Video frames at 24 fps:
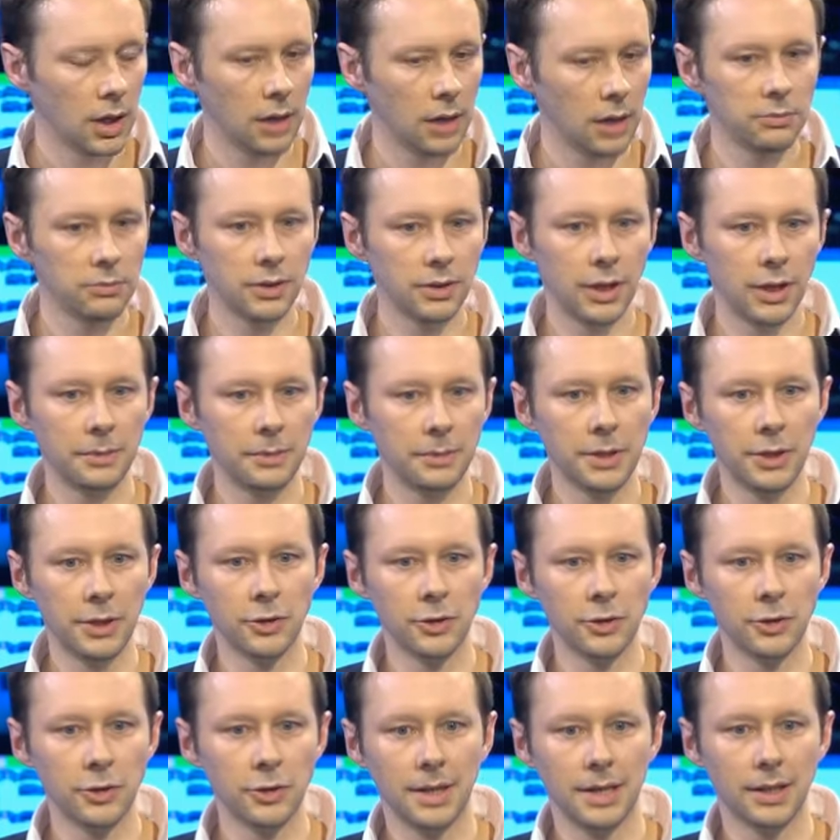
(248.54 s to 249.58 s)
I mean, it
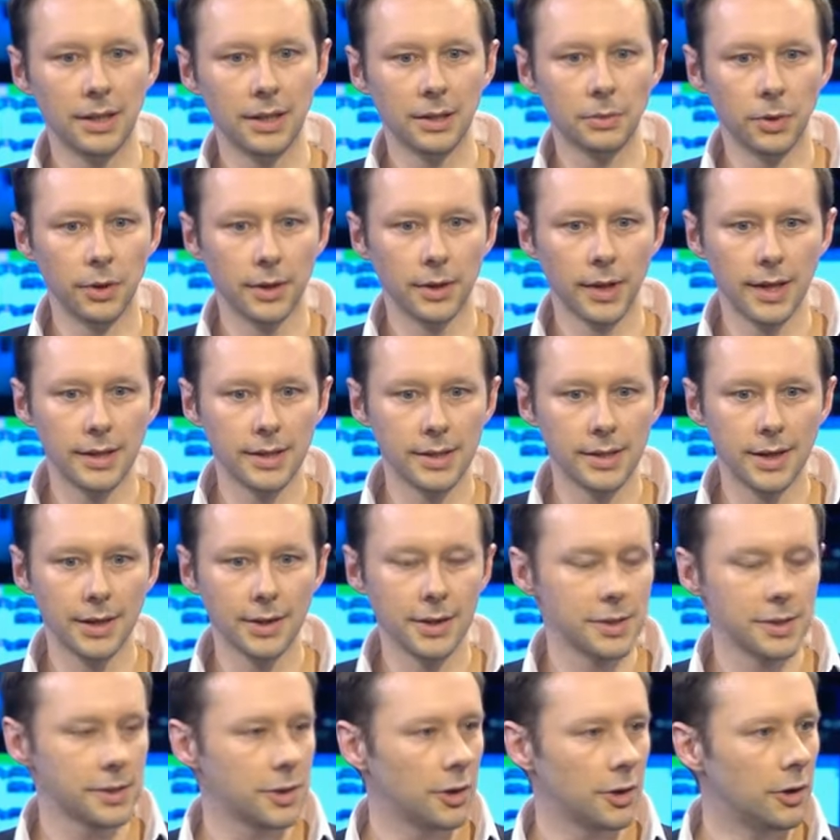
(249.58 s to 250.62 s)
looked to me like what they'd
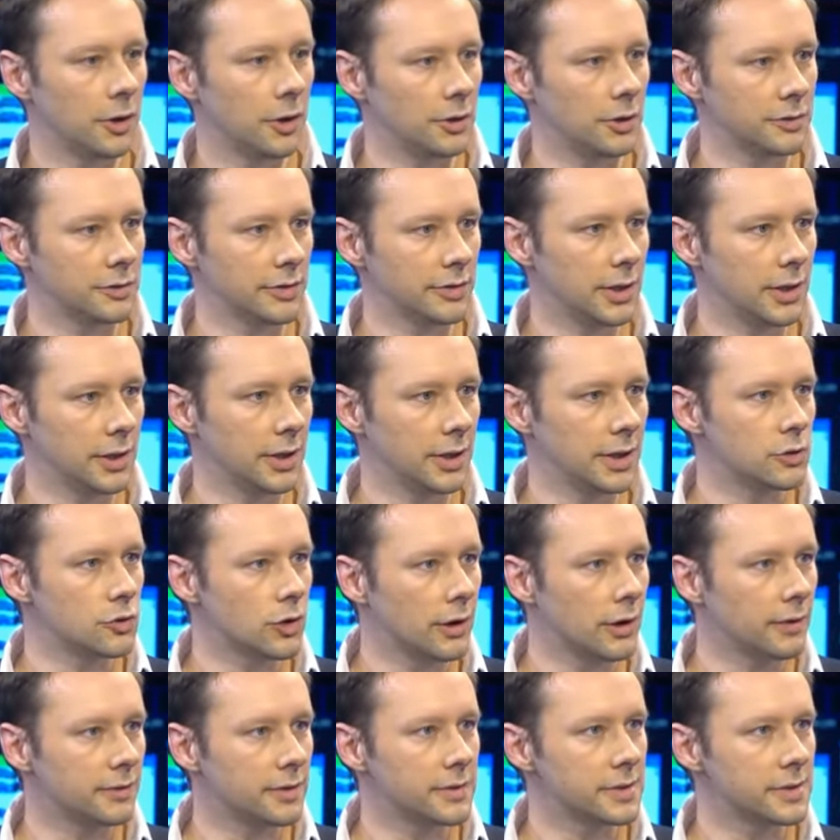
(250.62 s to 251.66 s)
done is got hold of an early
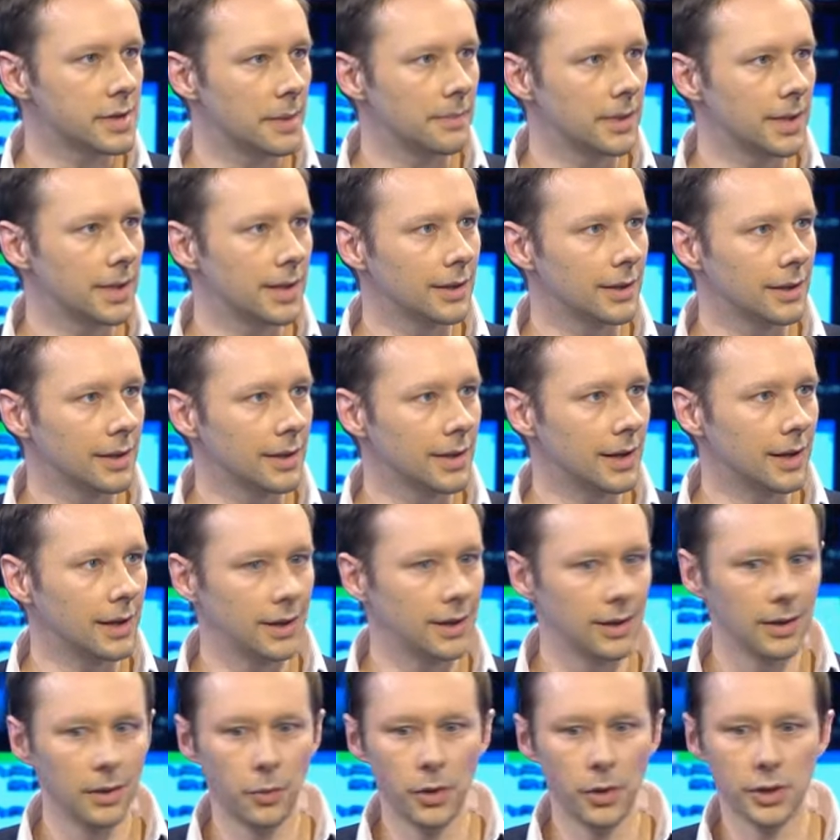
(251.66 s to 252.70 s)
draft of something
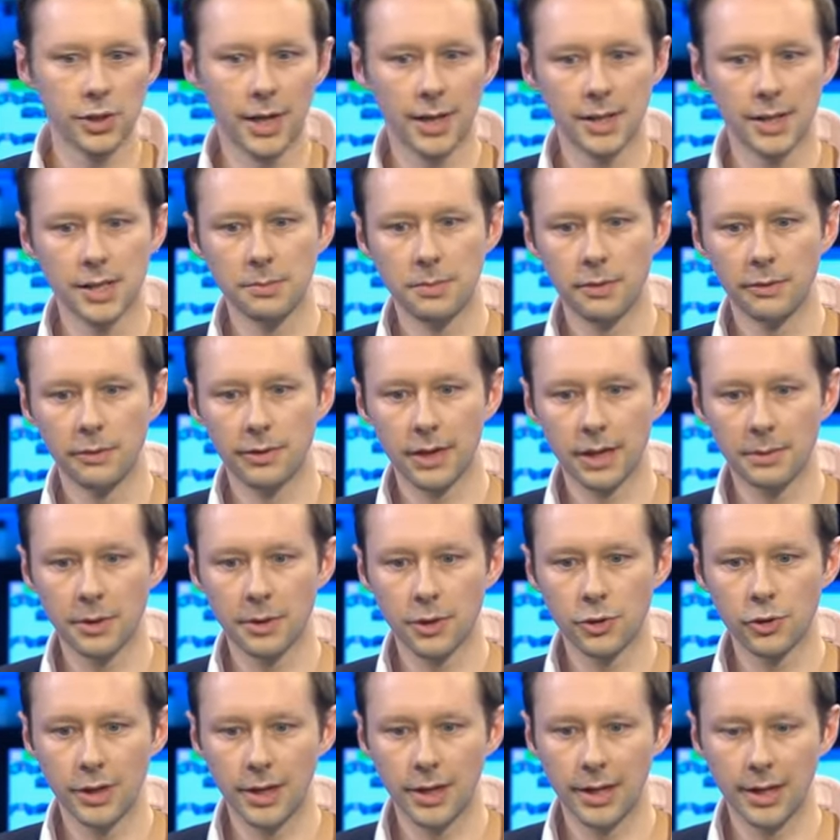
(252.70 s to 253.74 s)
which had some
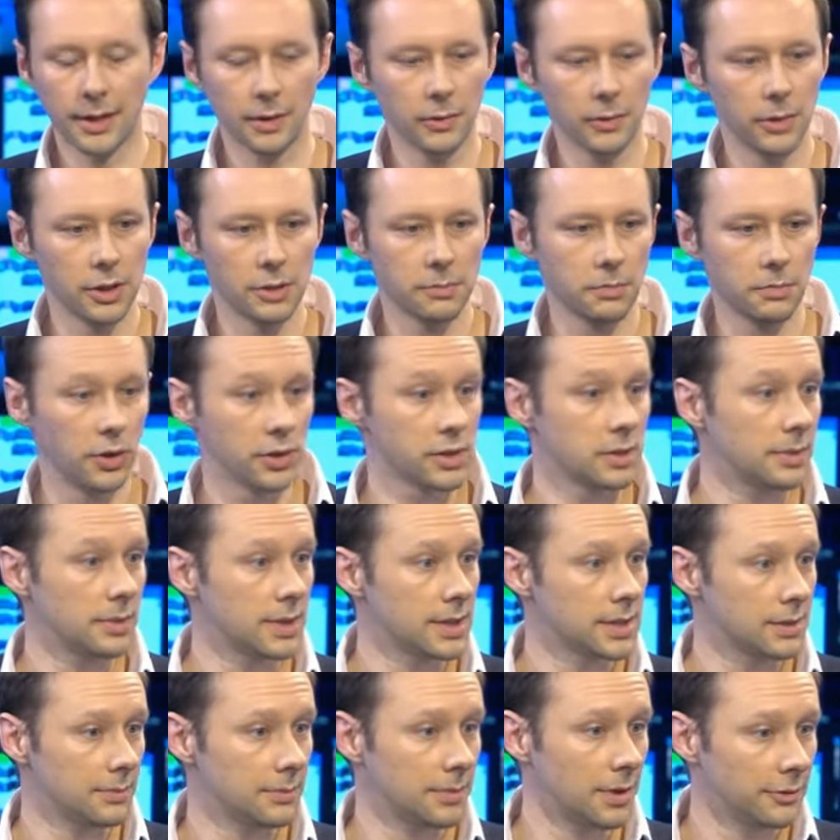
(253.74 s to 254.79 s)
inflammatory language,
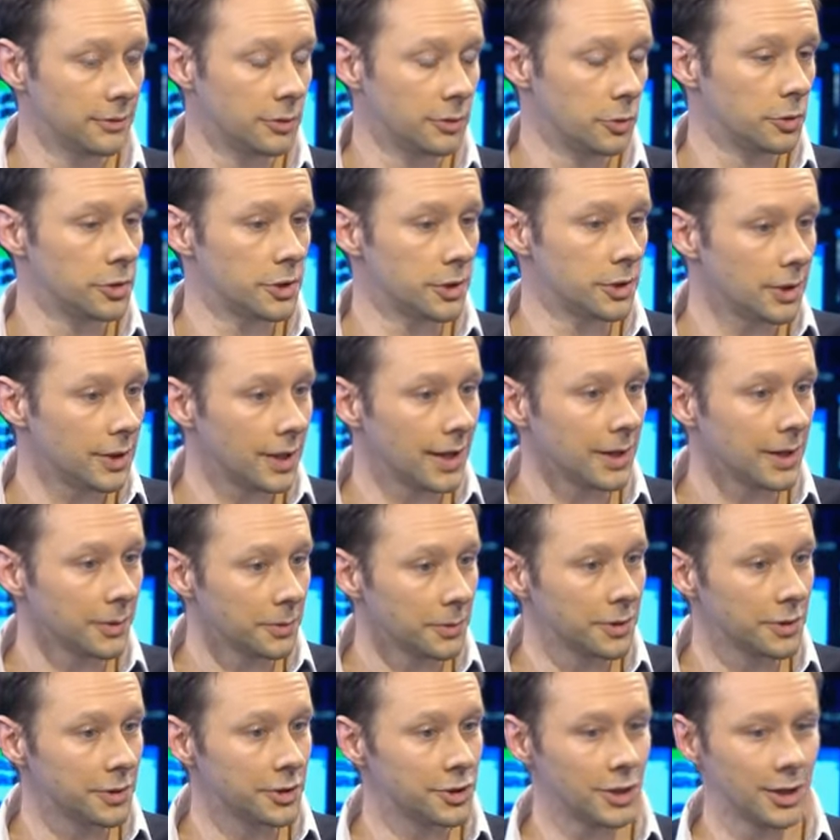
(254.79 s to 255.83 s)
possibly some unfortunate
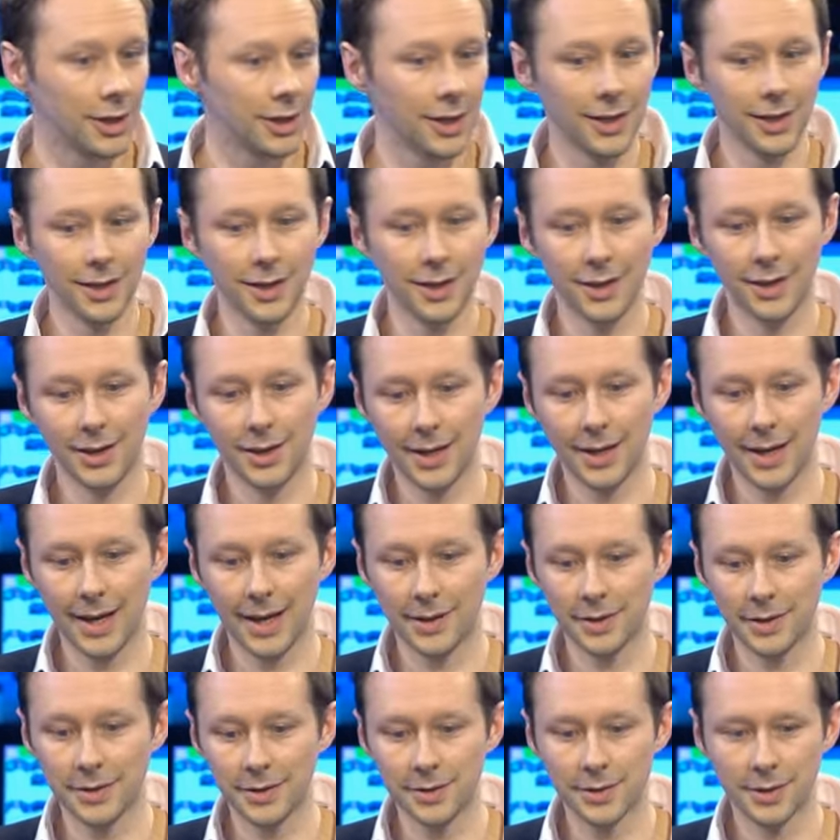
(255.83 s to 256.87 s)
language,
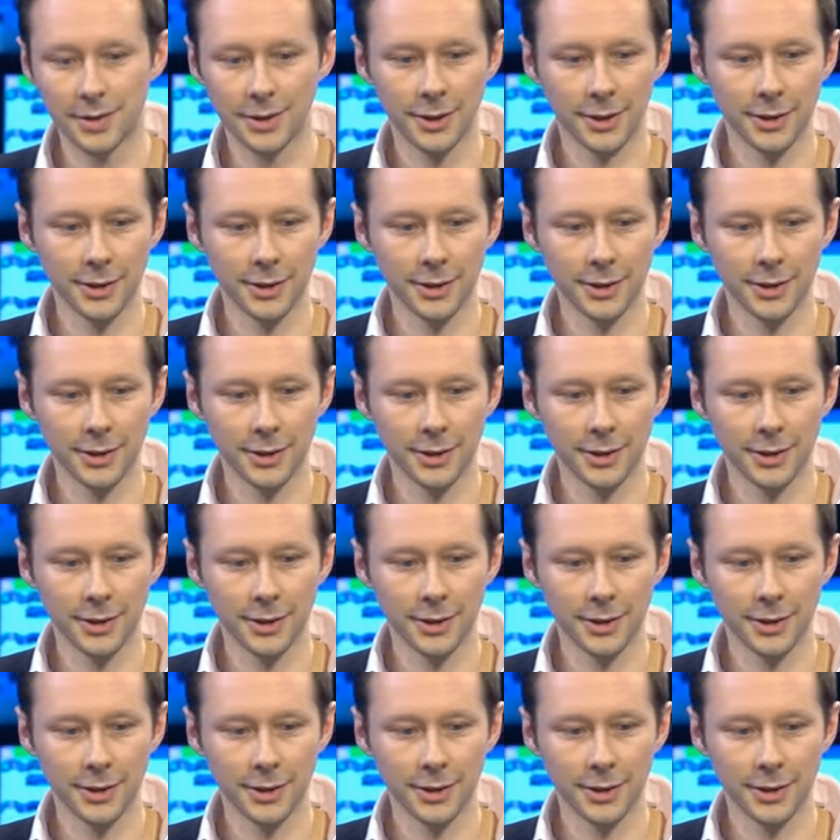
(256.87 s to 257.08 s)
and